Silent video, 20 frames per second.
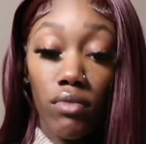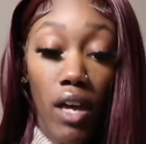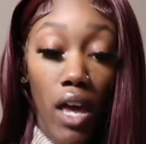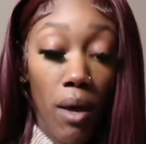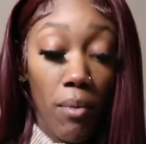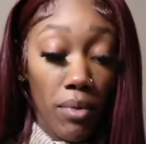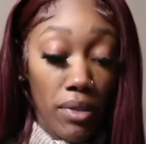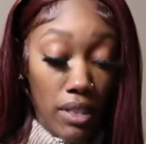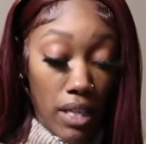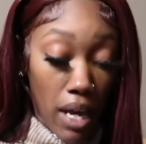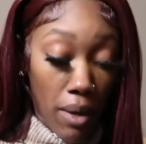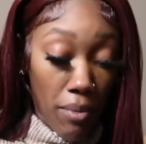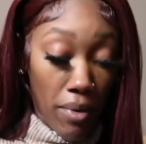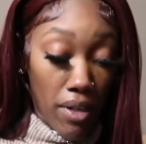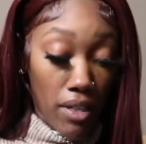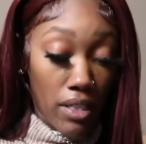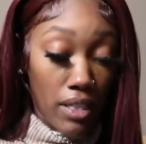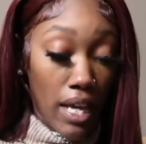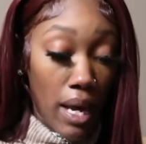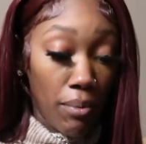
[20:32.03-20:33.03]
Amazon
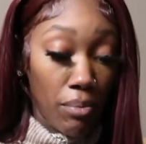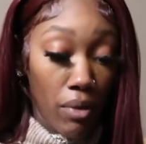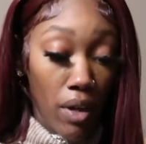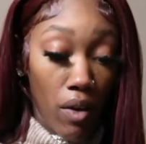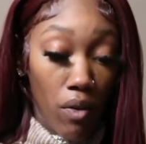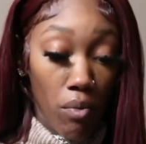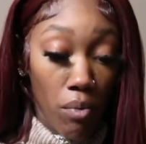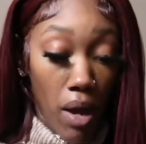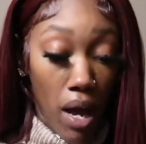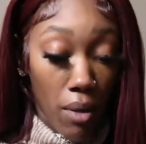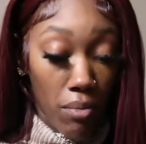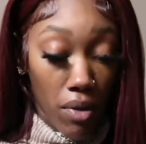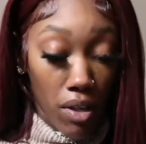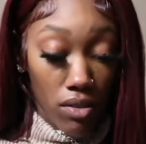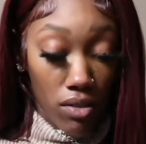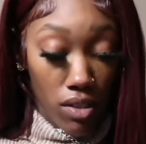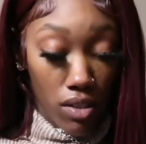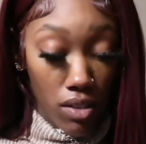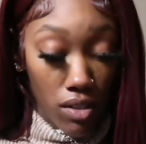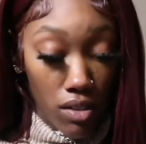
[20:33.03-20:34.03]
better stop playing with my
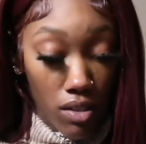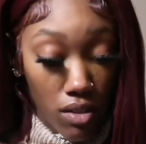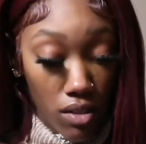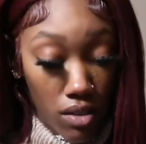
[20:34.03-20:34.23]
emotions.